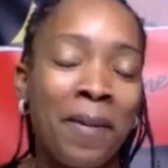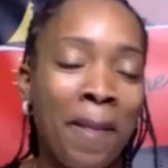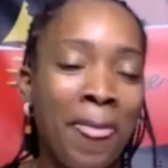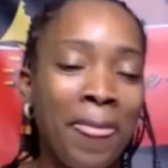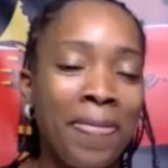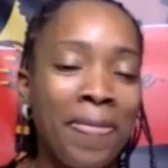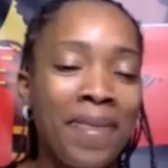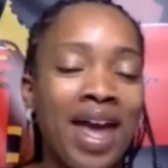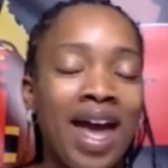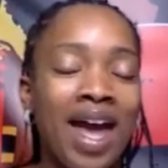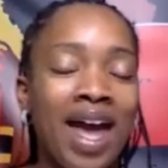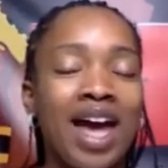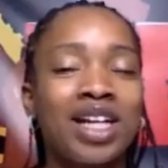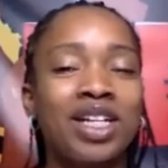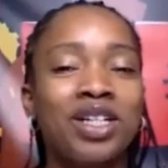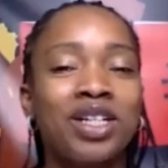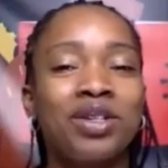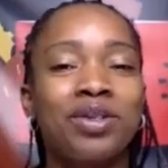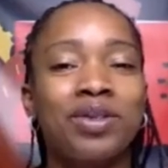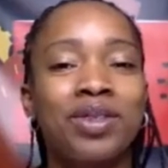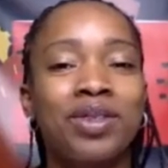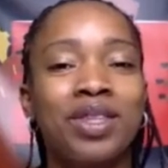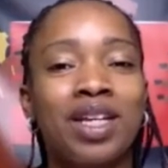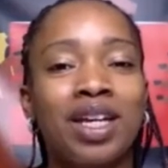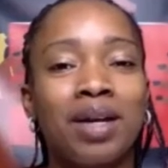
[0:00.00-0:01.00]
And how do you
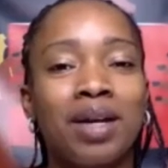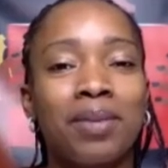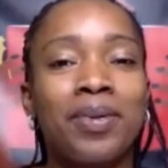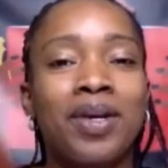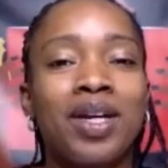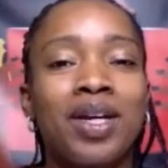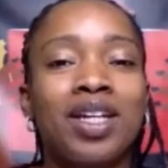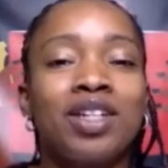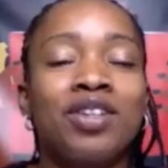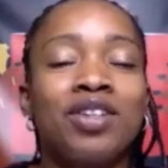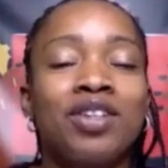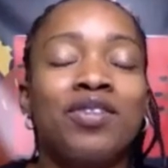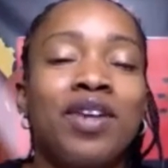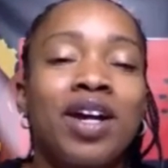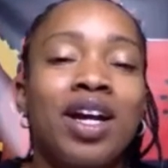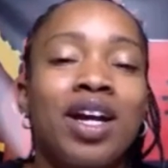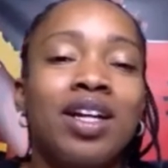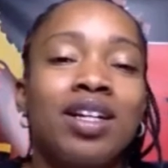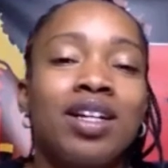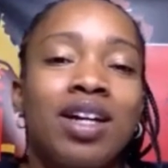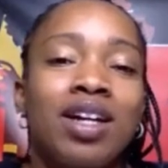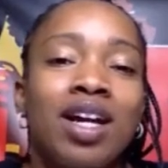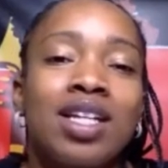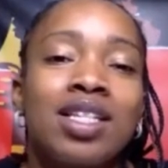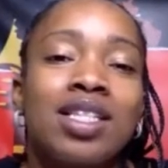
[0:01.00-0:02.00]
think being a writer
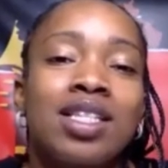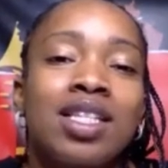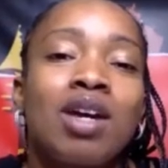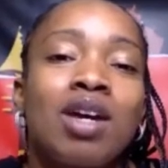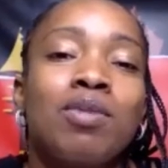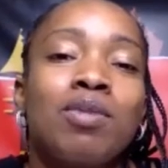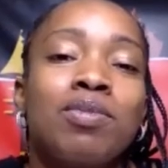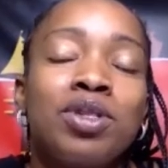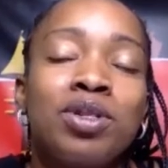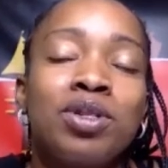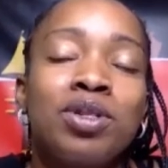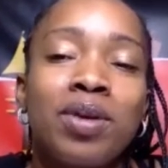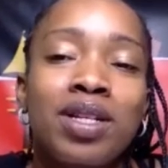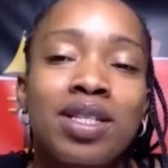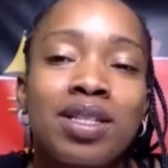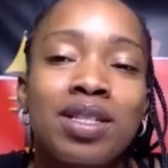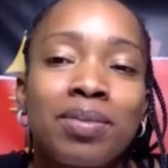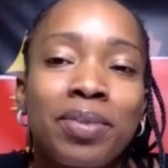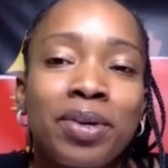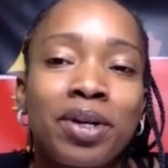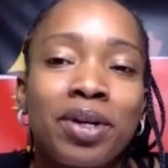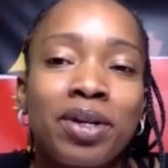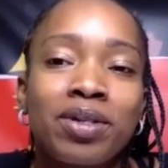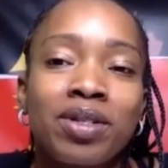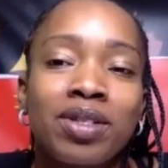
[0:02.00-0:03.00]
has helped you as a
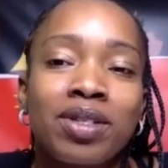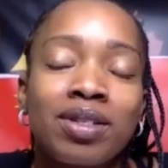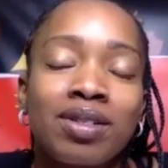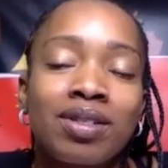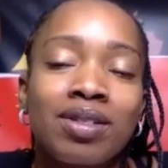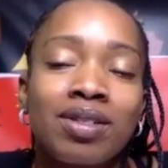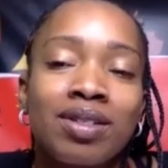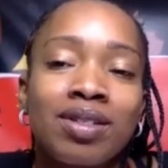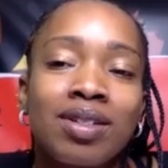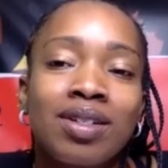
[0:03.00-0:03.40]
person?